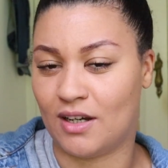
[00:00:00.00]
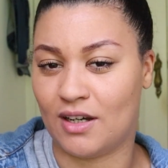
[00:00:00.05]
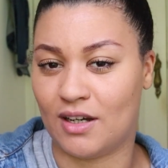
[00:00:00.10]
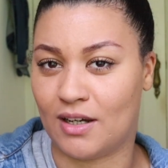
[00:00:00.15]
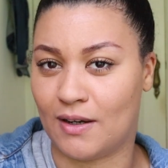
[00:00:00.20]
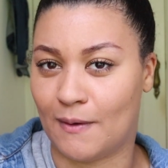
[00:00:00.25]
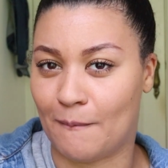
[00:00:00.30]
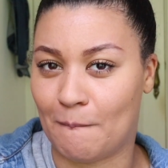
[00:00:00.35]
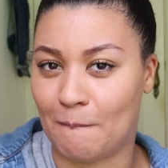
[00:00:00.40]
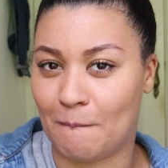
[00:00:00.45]

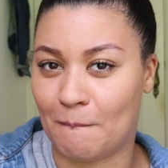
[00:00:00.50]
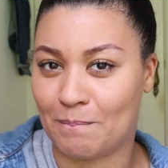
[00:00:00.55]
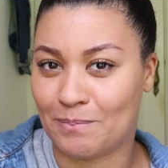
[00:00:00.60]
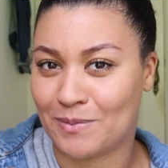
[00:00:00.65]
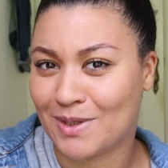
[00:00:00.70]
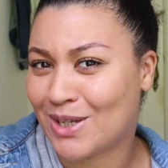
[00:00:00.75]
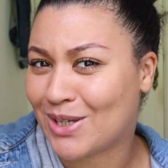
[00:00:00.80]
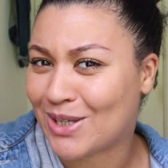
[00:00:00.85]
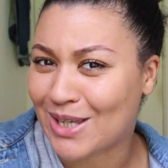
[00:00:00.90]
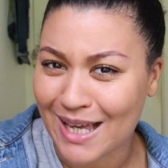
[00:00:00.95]
um,
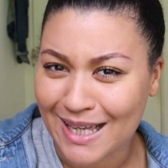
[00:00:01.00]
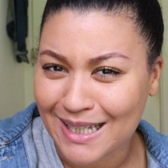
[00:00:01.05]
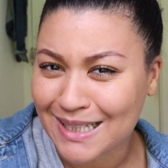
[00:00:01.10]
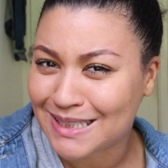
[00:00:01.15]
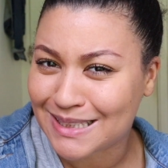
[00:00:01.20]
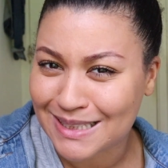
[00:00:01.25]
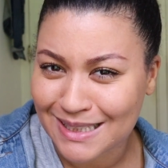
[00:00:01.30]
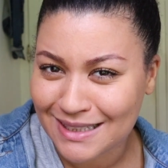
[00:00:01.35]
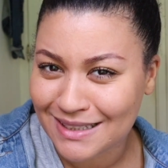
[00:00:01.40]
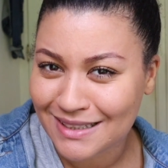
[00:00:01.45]
yeah,
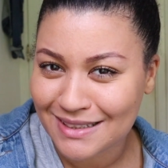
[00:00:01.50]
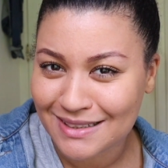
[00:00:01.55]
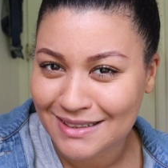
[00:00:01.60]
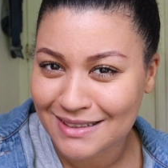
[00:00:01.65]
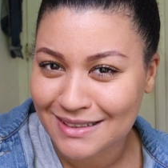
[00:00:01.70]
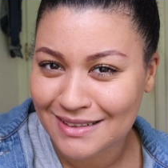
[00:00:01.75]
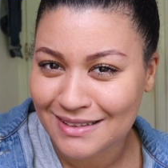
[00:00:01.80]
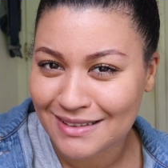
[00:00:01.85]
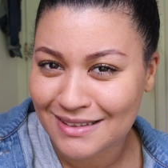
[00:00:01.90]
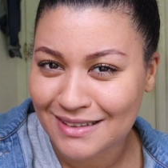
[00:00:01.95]

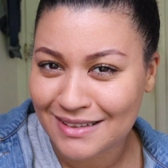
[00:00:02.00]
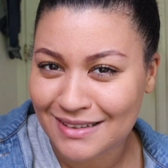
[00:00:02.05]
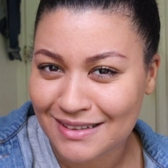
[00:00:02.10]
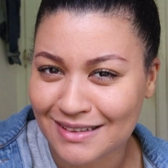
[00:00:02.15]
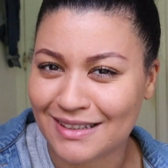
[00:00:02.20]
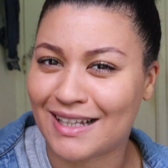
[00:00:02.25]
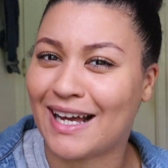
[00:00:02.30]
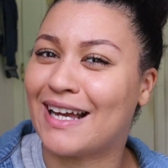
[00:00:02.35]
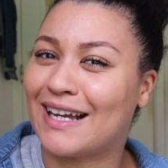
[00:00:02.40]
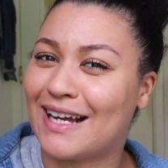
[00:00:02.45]
sis
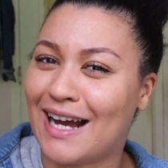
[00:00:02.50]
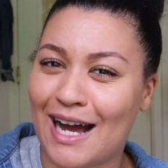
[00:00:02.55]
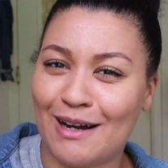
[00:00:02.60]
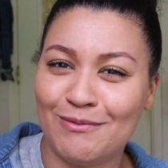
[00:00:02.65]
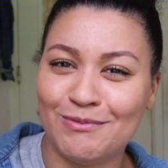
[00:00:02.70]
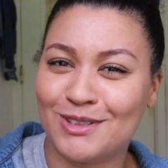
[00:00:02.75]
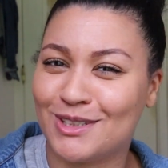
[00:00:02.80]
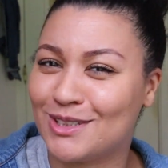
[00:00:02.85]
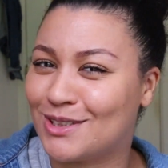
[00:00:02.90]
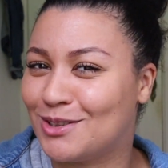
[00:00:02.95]
like
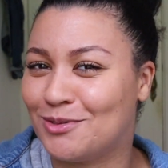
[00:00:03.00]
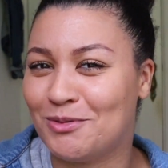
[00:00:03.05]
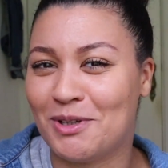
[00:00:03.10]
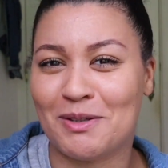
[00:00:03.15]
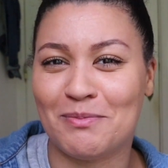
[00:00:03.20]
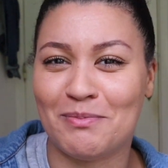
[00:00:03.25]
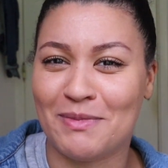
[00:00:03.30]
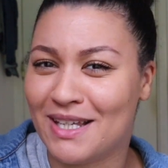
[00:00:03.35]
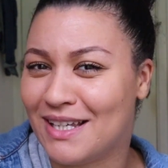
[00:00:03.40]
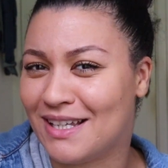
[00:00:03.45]
I'm just
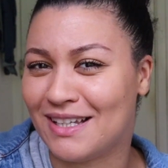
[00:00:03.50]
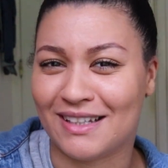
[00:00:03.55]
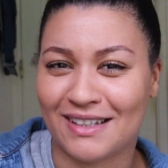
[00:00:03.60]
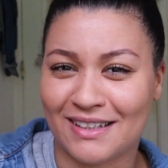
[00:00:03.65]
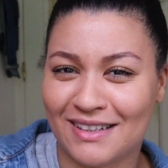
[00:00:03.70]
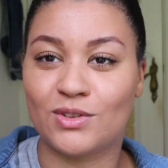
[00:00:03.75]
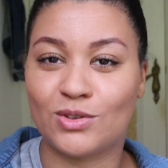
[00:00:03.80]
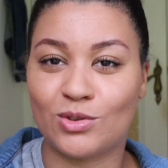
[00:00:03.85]
doing me.